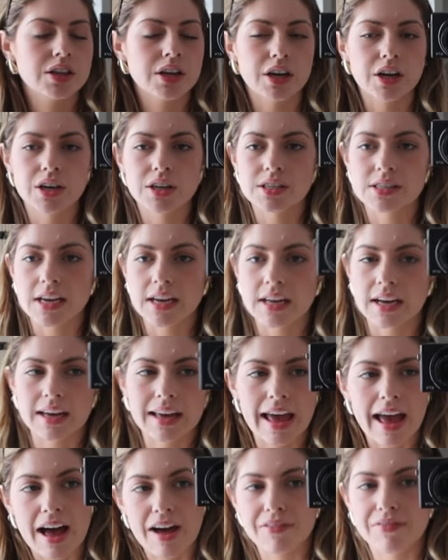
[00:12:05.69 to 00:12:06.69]
There's like a
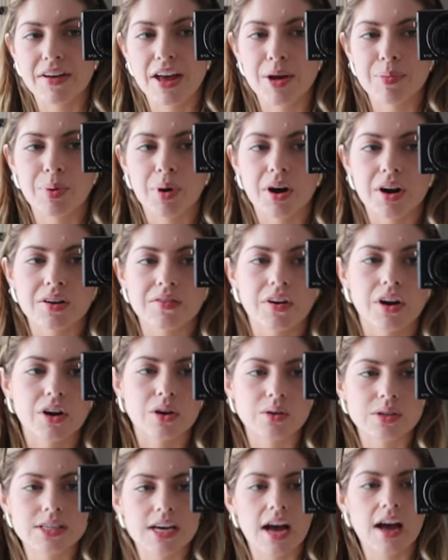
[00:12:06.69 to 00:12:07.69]
cafe part of our
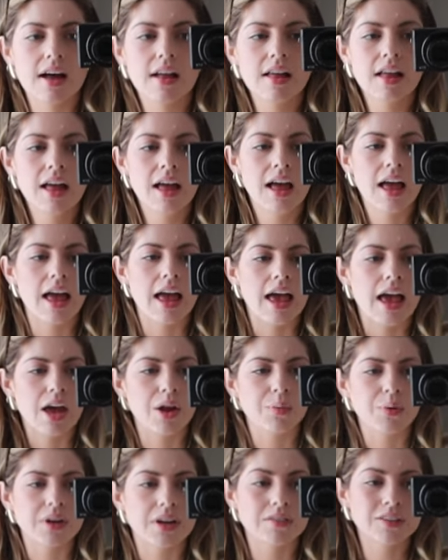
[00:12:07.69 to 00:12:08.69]
hotel,
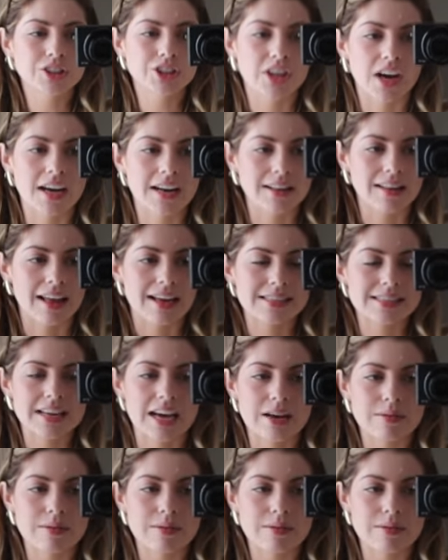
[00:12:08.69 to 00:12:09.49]
and we never tried it last